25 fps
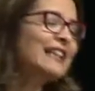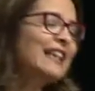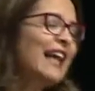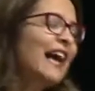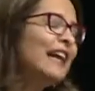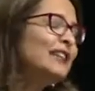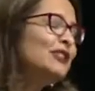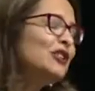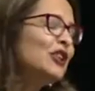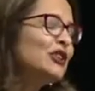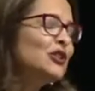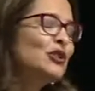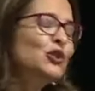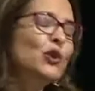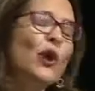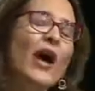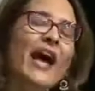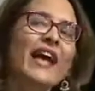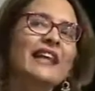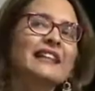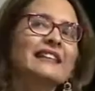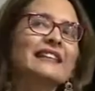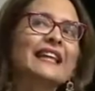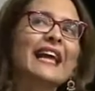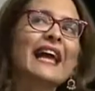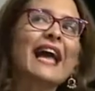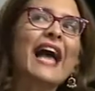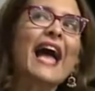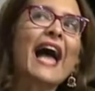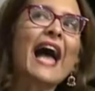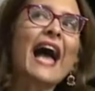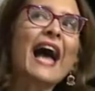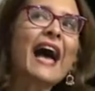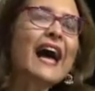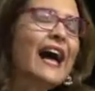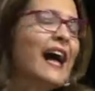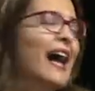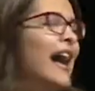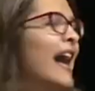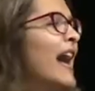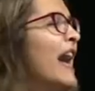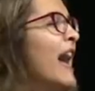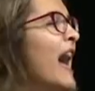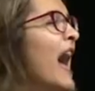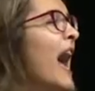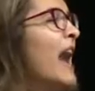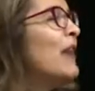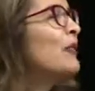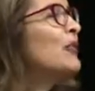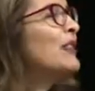and just to end,
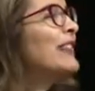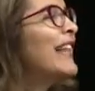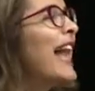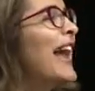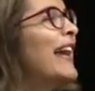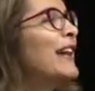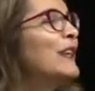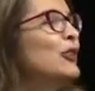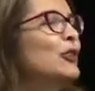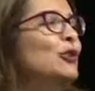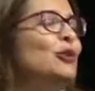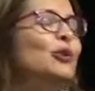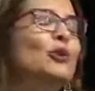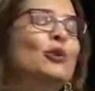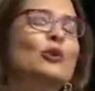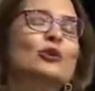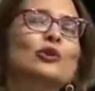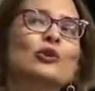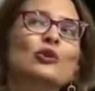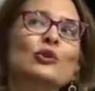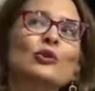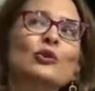I would like to